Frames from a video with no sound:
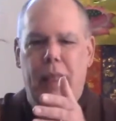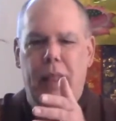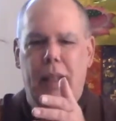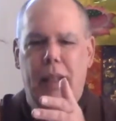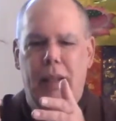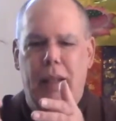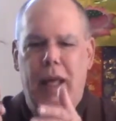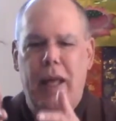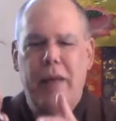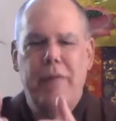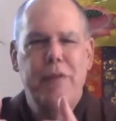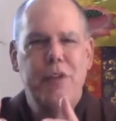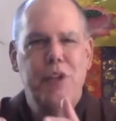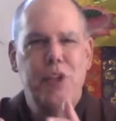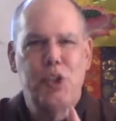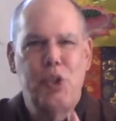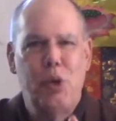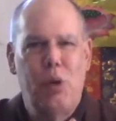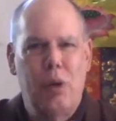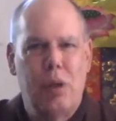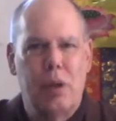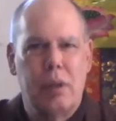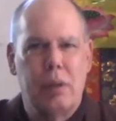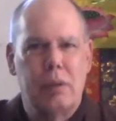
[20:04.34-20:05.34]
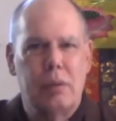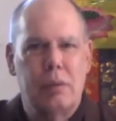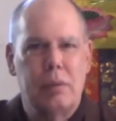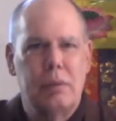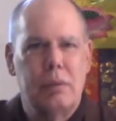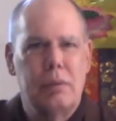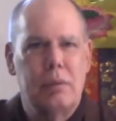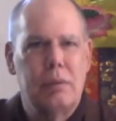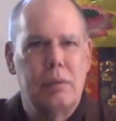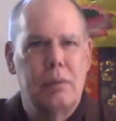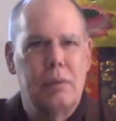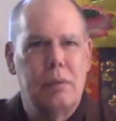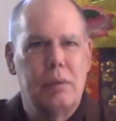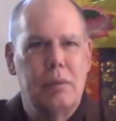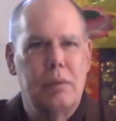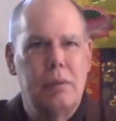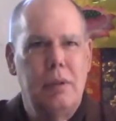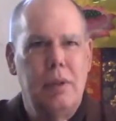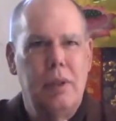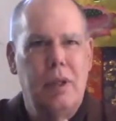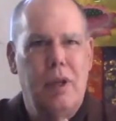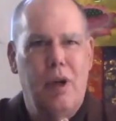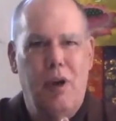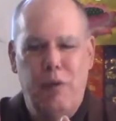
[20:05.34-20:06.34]
Life is short.
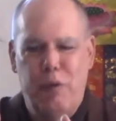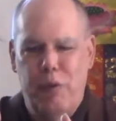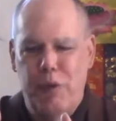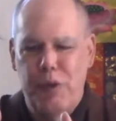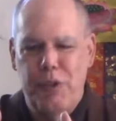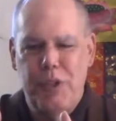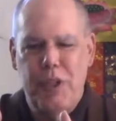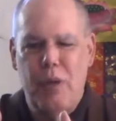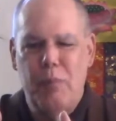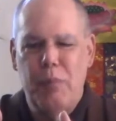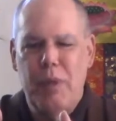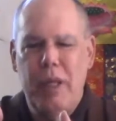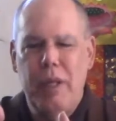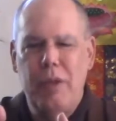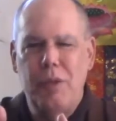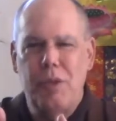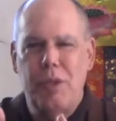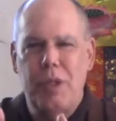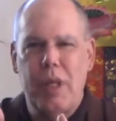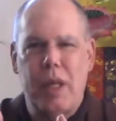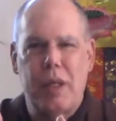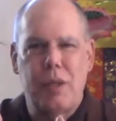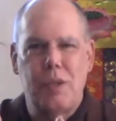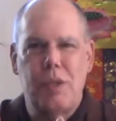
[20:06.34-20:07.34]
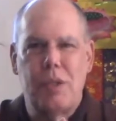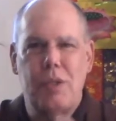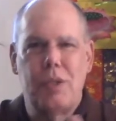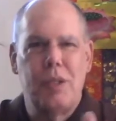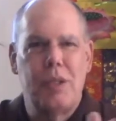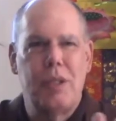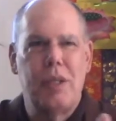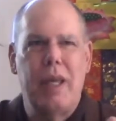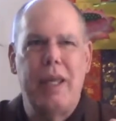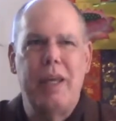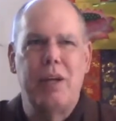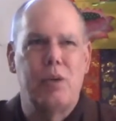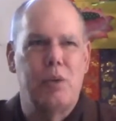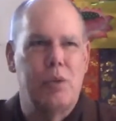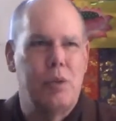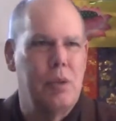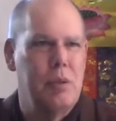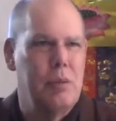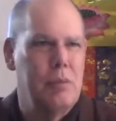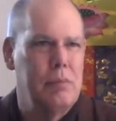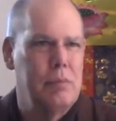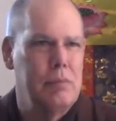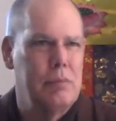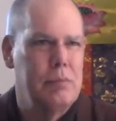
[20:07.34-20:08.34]
You know, for some insects it's a day or
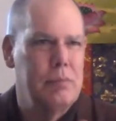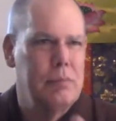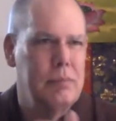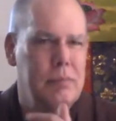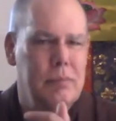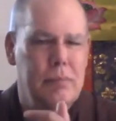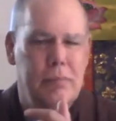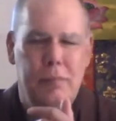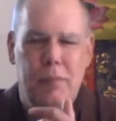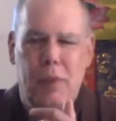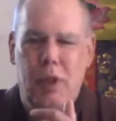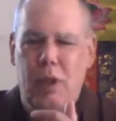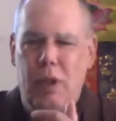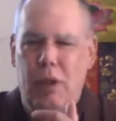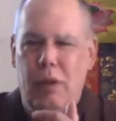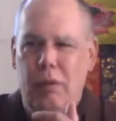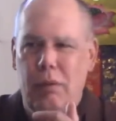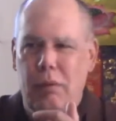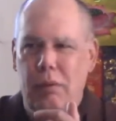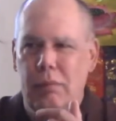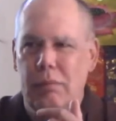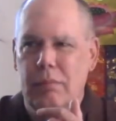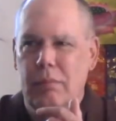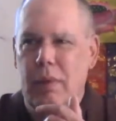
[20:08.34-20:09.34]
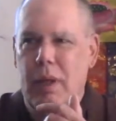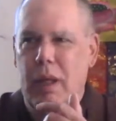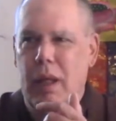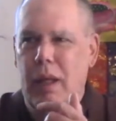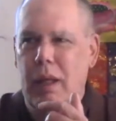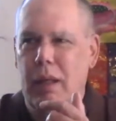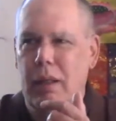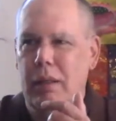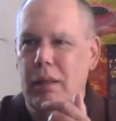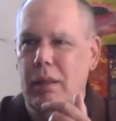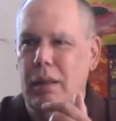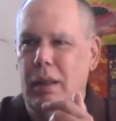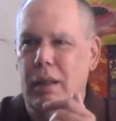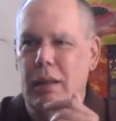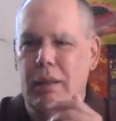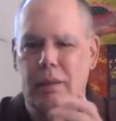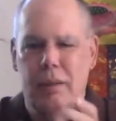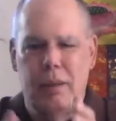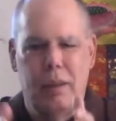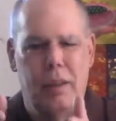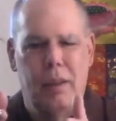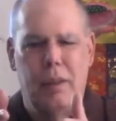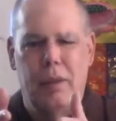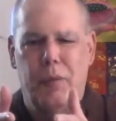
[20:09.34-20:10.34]
two, you know,
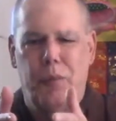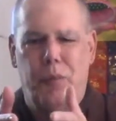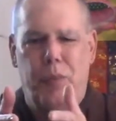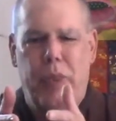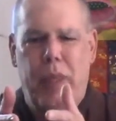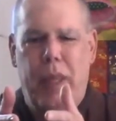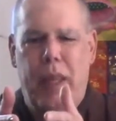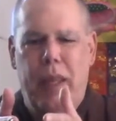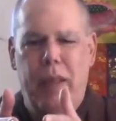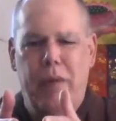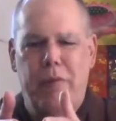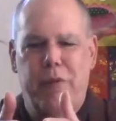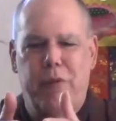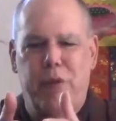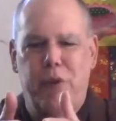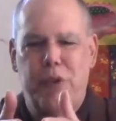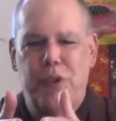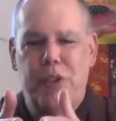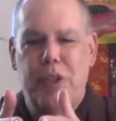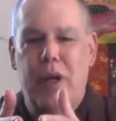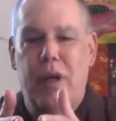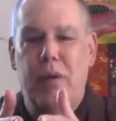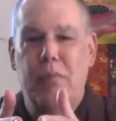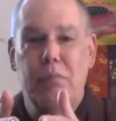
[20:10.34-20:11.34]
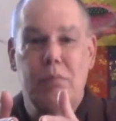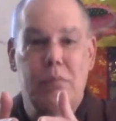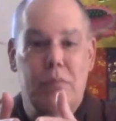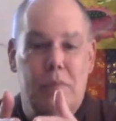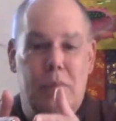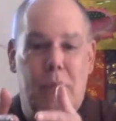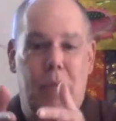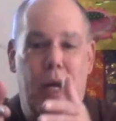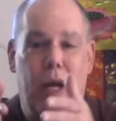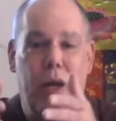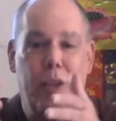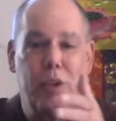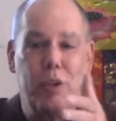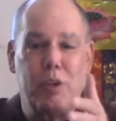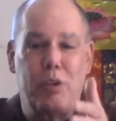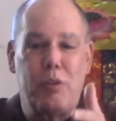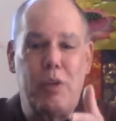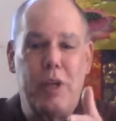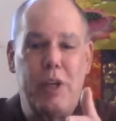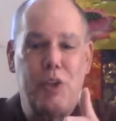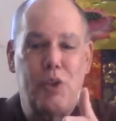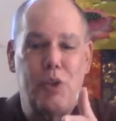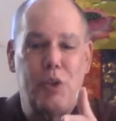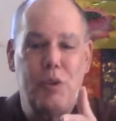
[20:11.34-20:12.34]
and for some other
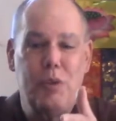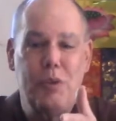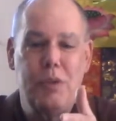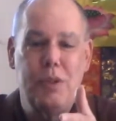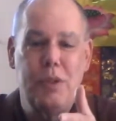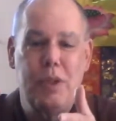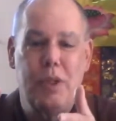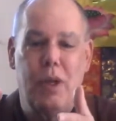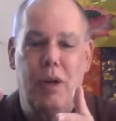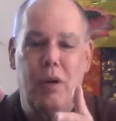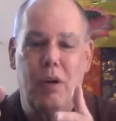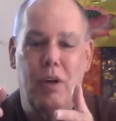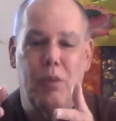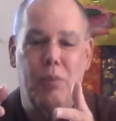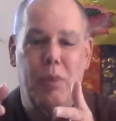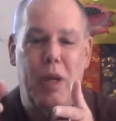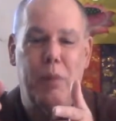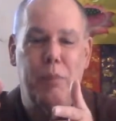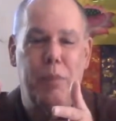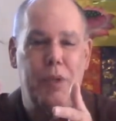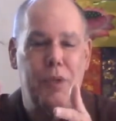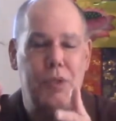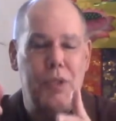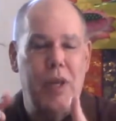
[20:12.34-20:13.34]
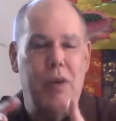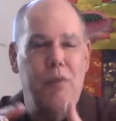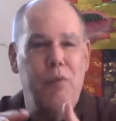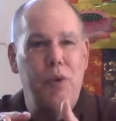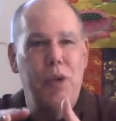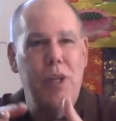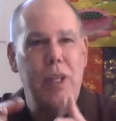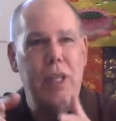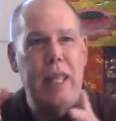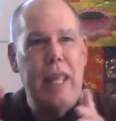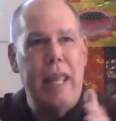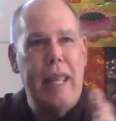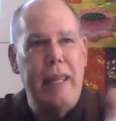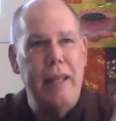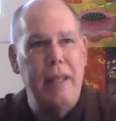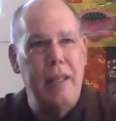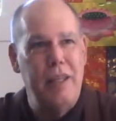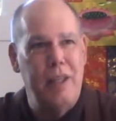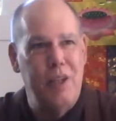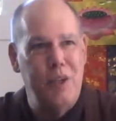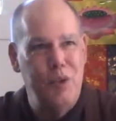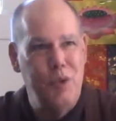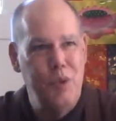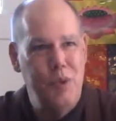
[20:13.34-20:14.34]
creatures, you know, it might be 70, 80
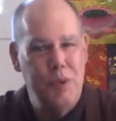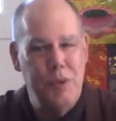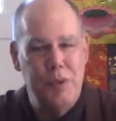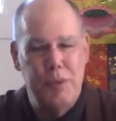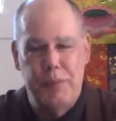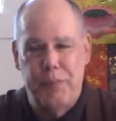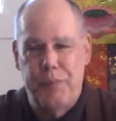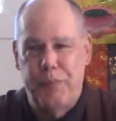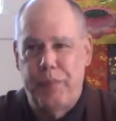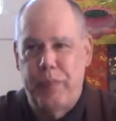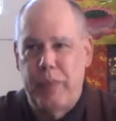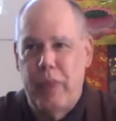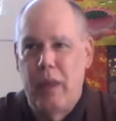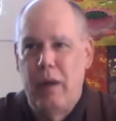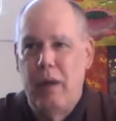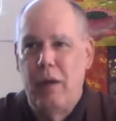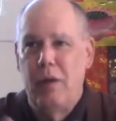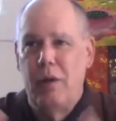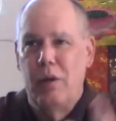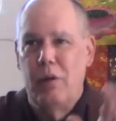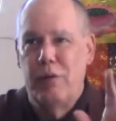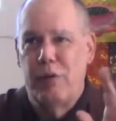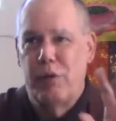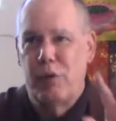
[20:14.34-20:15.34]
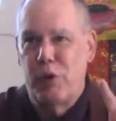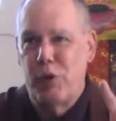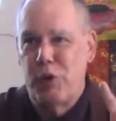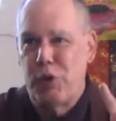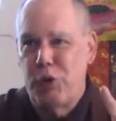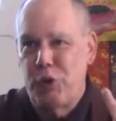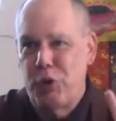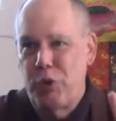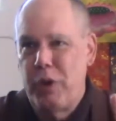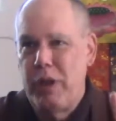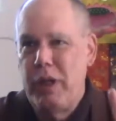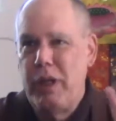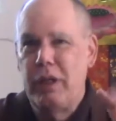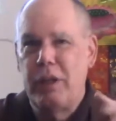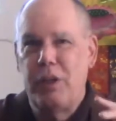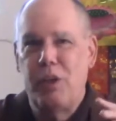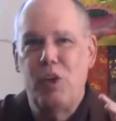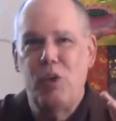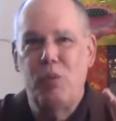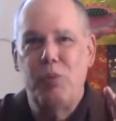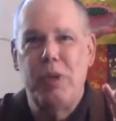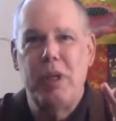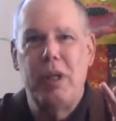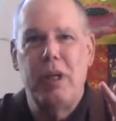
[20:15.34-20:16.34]
years. For a tree, it
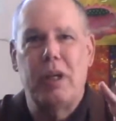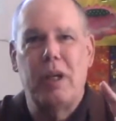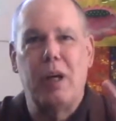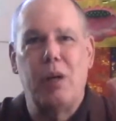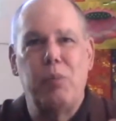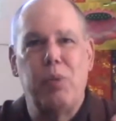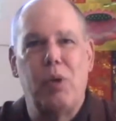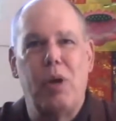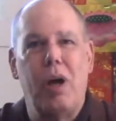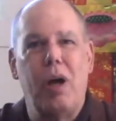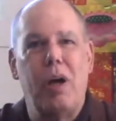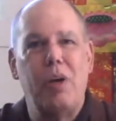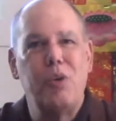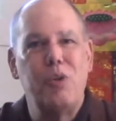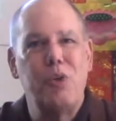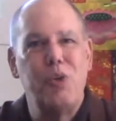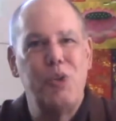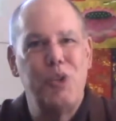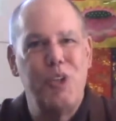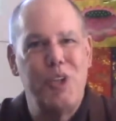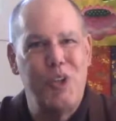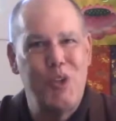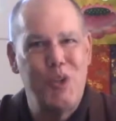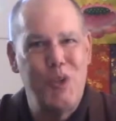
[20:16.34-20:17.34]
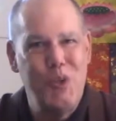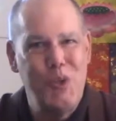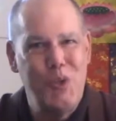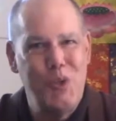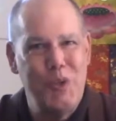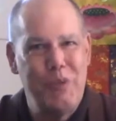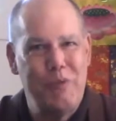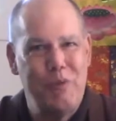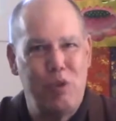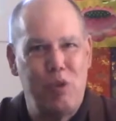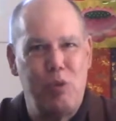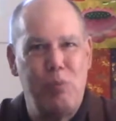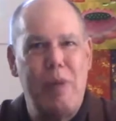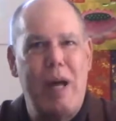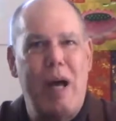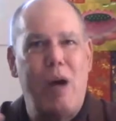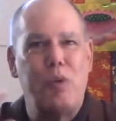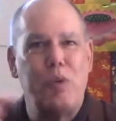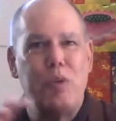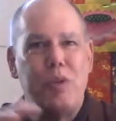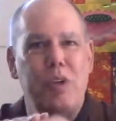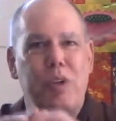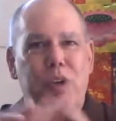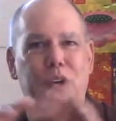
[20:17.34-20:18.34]
could be a couple hundred years. For a
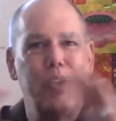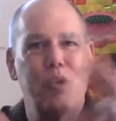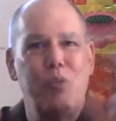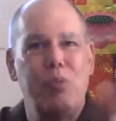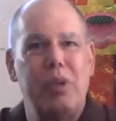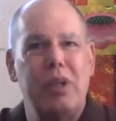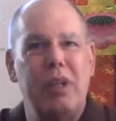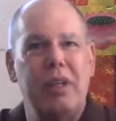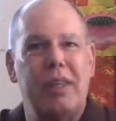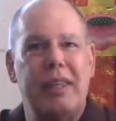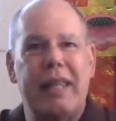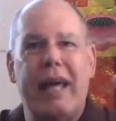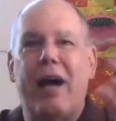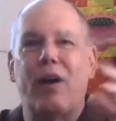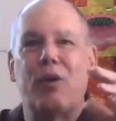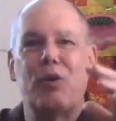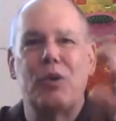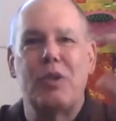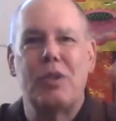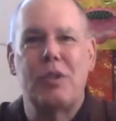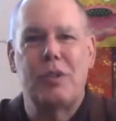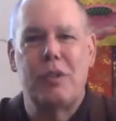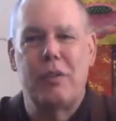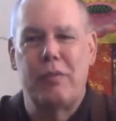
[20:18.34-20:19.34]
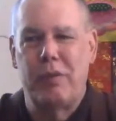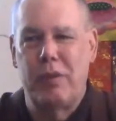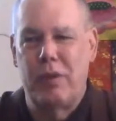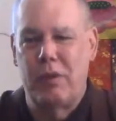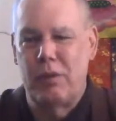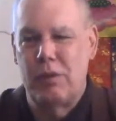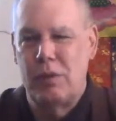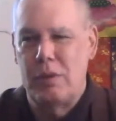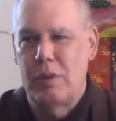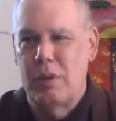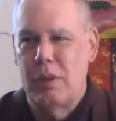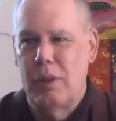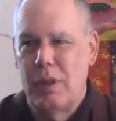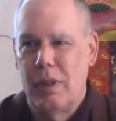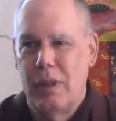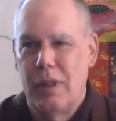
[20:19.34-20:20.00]
mountain, it could be thousands of years.